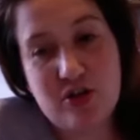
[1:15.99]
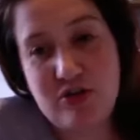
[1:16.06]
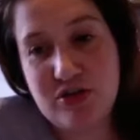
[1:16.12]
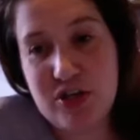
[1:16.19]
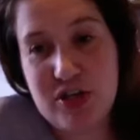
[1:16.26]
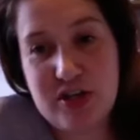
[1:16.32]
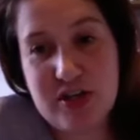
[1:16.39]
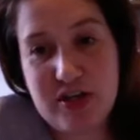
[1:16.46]

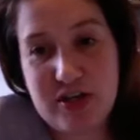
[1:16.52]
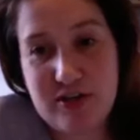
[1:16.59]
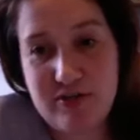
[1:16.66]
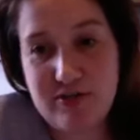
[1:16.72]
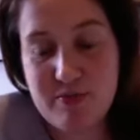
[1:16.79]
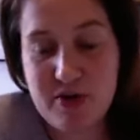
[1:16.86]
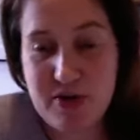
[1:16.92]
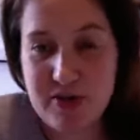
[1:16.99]
alternative
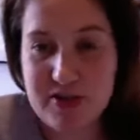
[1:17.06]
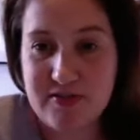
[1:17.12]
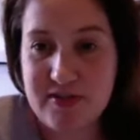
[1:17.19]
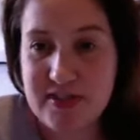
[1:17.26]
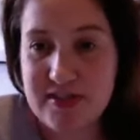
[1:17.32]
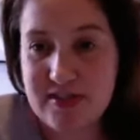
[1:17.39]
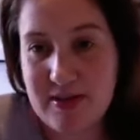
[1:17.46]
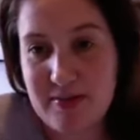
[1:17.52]
modes of
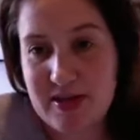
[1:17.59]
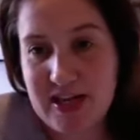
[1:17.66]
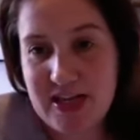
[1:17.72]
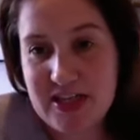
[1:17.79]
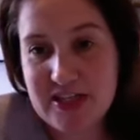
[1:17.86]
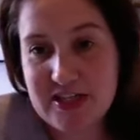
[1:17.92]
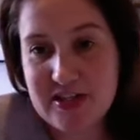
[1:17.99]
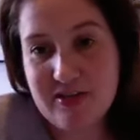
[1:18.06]

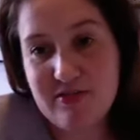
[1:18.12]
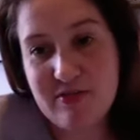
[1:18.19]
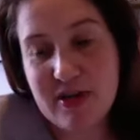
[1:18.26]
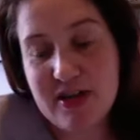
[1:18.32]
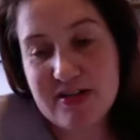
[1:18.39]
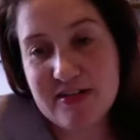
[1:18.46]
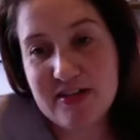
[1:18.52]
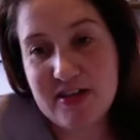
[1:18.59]
dissemination of
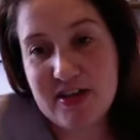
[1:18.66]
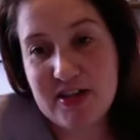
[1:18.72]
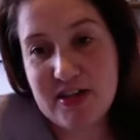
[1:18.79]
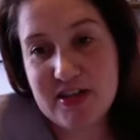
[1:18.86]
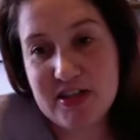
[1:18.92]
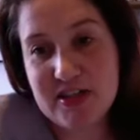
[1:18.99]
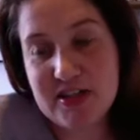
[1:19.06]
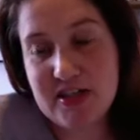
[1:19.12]

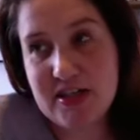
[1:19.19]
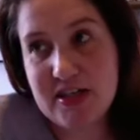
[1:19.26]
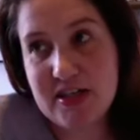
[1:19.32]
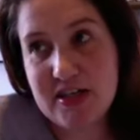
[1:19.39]
research.